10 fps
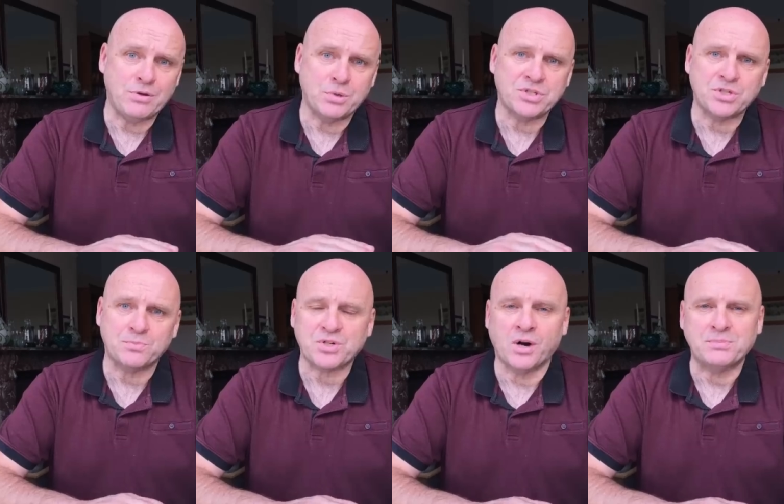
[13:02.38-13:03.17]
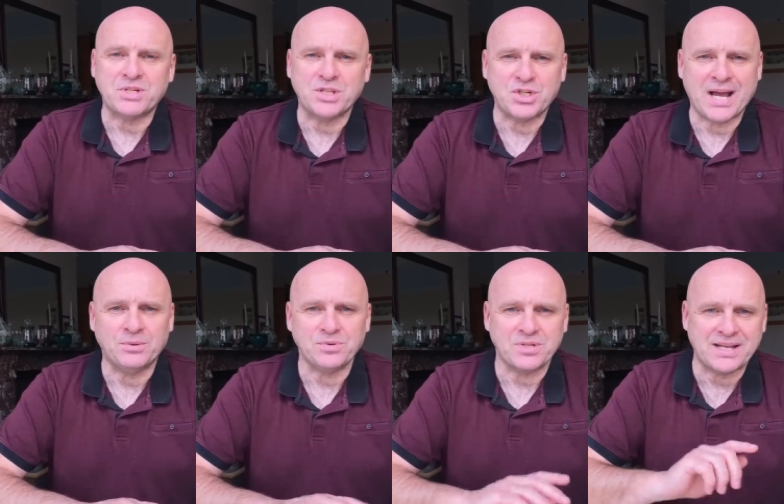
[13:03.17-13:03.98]
you could subscribe to the
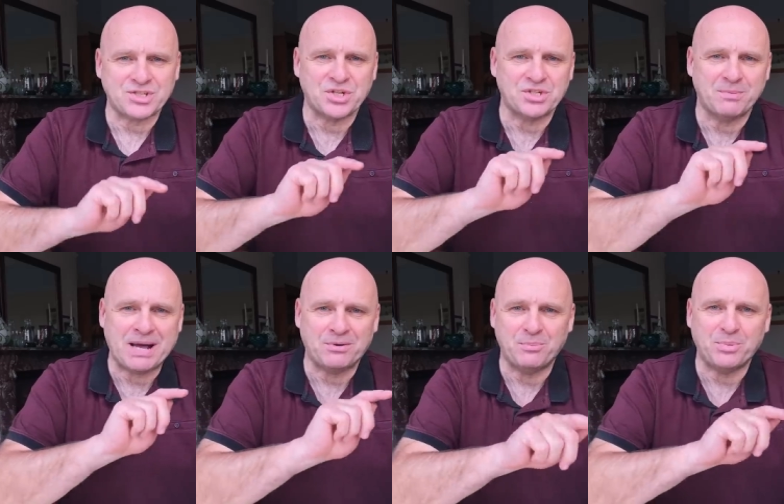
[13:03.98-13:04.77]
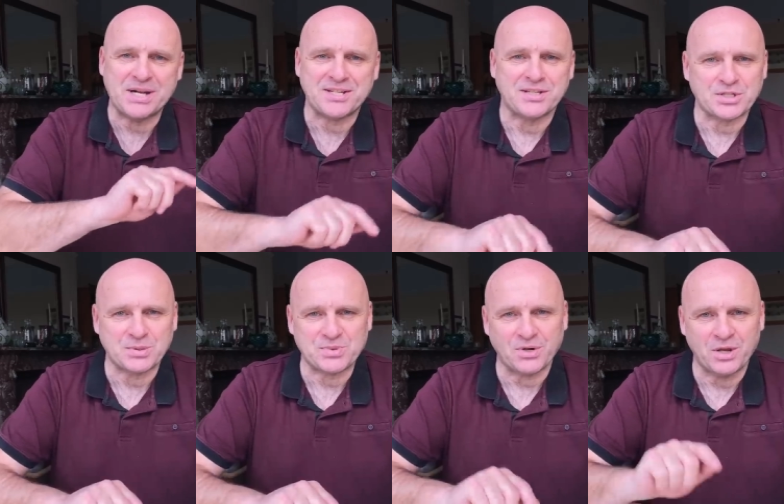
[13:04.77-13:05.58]
channel. So that's just a matter of pressing the
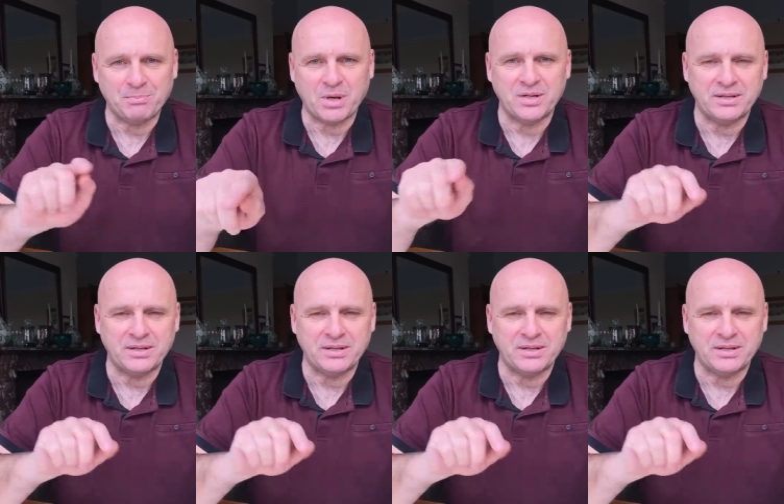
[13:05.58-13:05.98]
subscribe button.